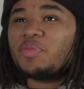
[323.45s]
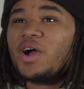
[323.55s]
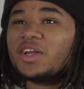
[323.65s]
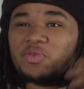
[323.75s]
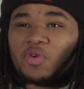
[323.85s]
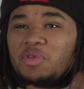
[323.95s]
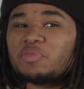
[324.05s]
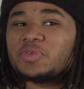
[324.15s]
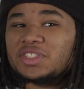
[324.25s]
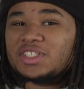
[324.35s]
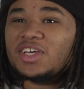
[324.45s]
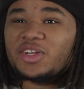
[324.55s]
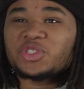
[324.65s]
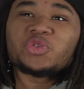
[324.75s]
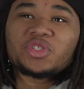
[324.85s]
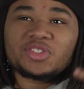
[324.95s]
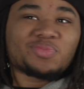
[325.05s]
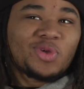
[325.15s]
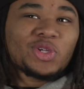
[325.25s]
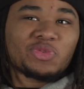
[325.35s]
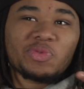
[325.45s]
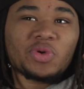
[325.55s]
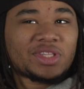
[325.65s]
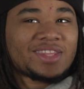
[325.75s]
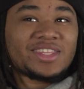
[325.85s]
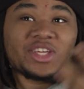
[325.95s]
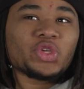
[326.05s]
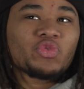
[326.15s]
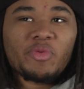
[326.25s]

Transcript: body and what people see on you is ultimately what they think you